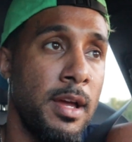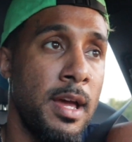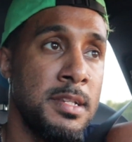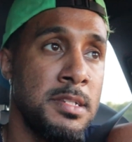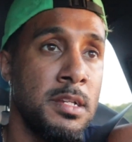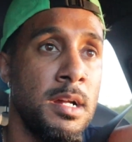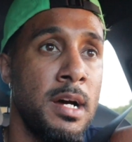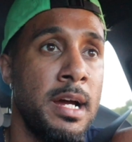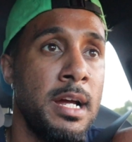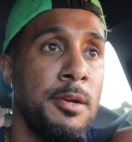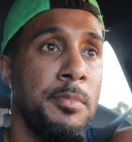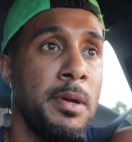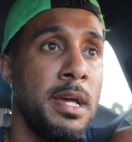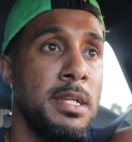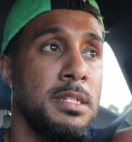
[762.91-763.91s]
Has done
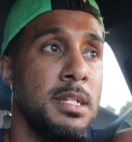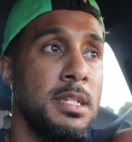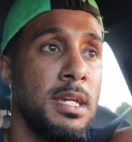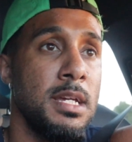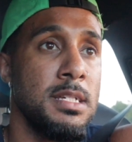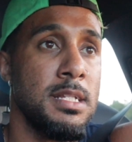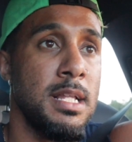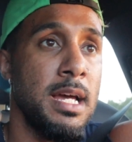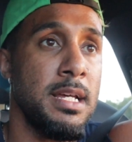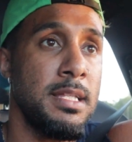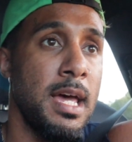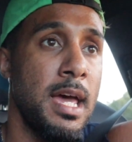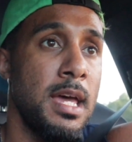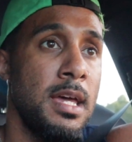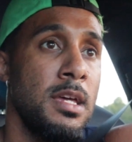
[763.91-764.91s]
Ironmans and things like
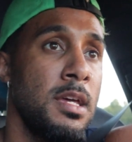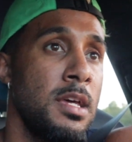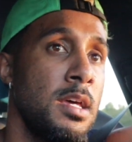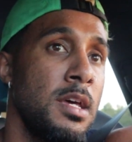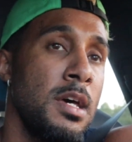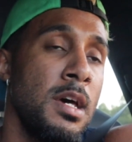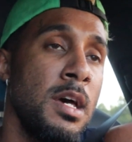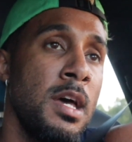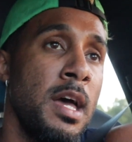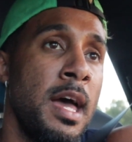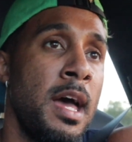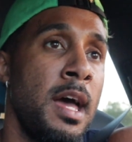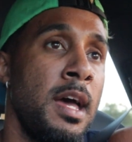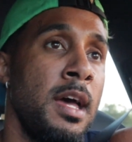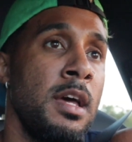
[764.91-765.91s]
that,
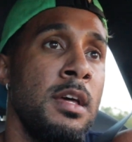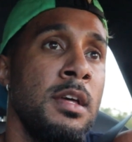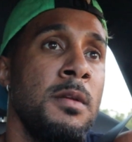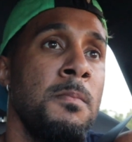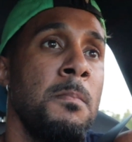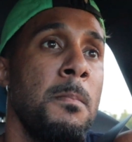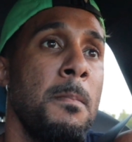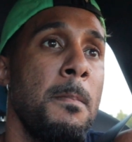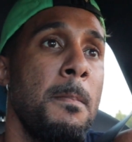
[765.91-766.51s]
and